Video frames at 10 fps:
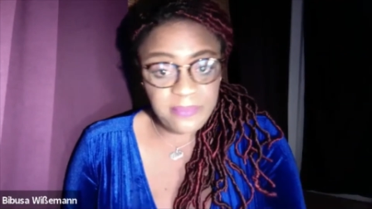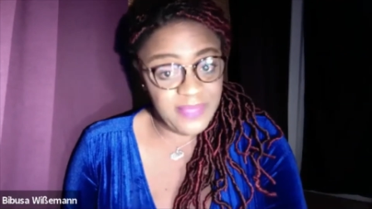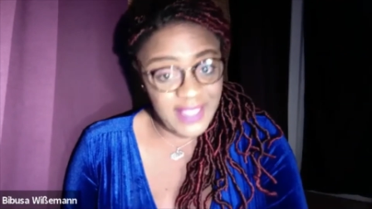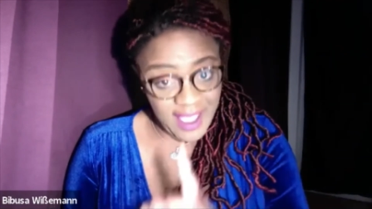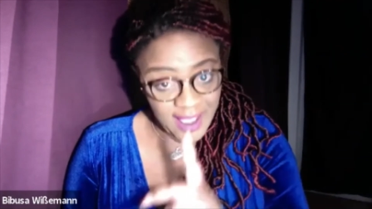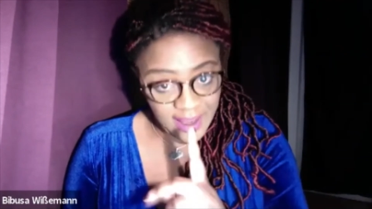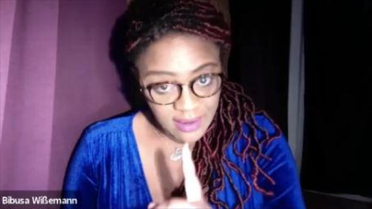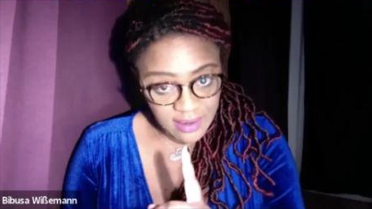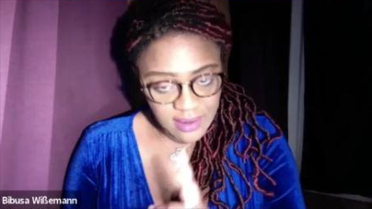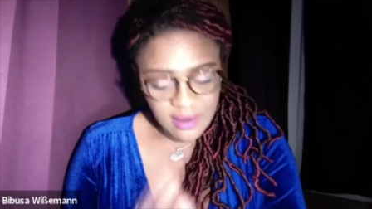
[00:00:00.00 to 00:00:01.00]

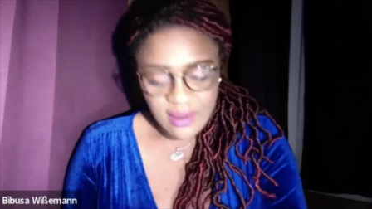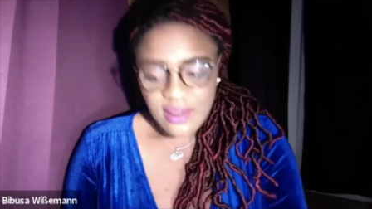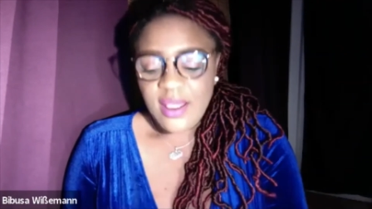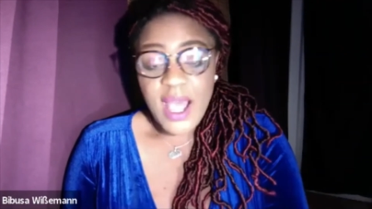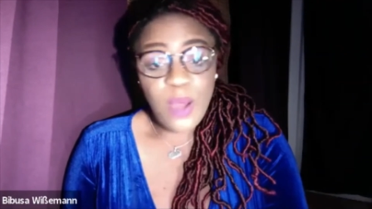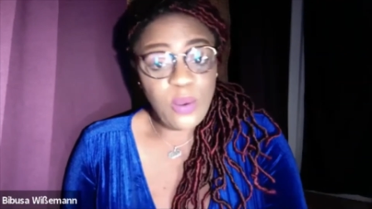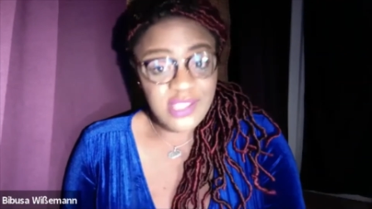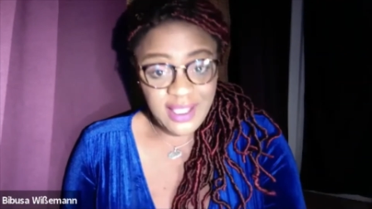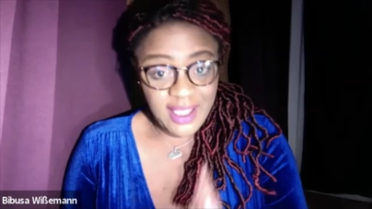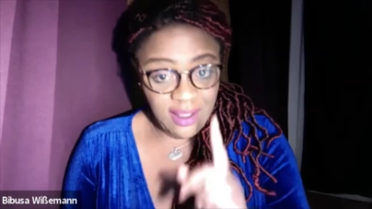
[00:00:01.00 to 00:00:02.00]
then I
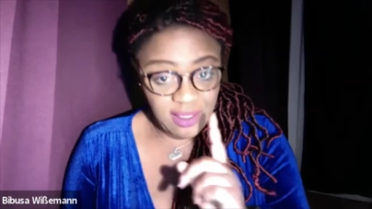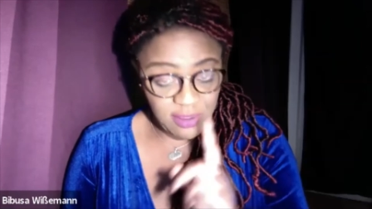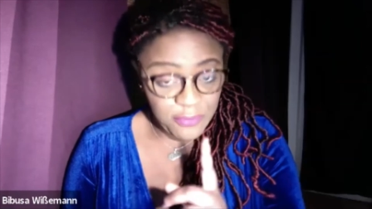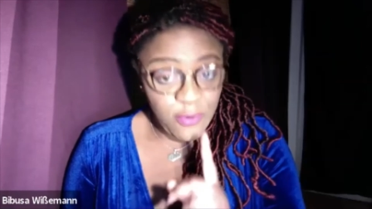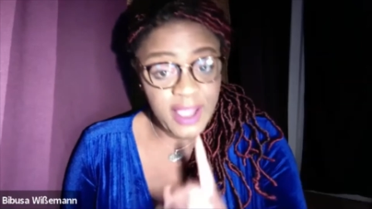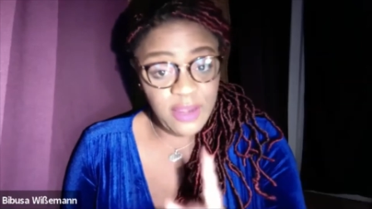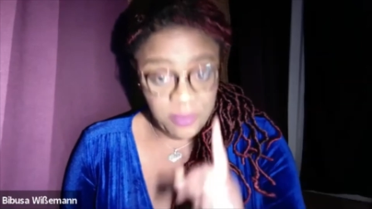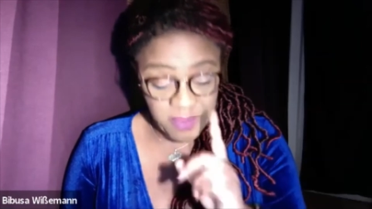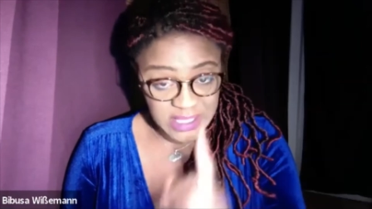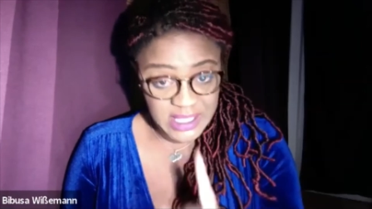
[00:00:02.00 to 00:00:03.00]
wasn't getting the full
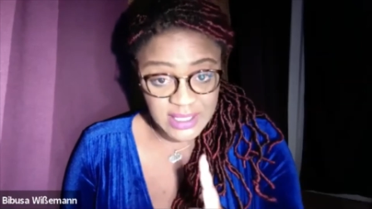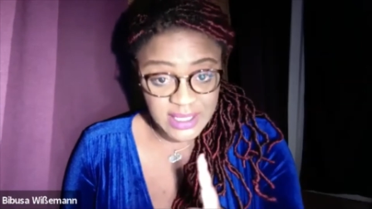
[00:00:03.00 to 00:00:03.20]
100%.